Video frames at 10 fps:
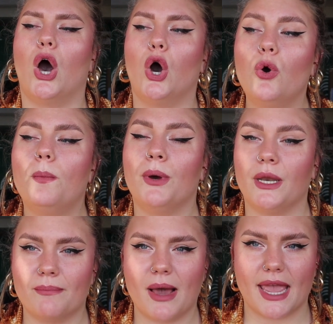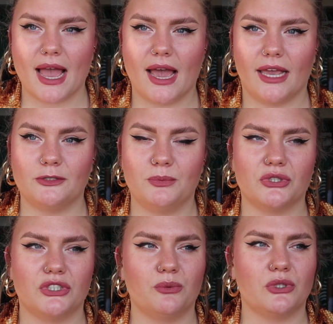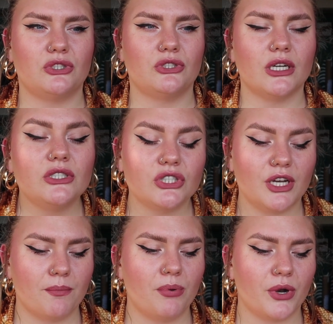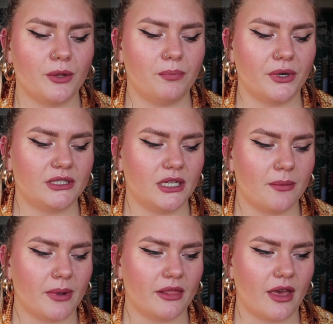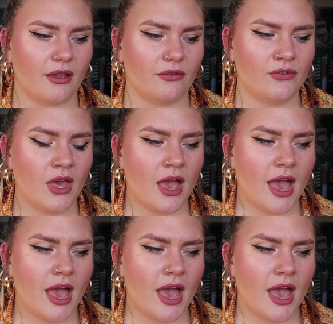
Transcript: opened my eyes, because she was such an important person in my life.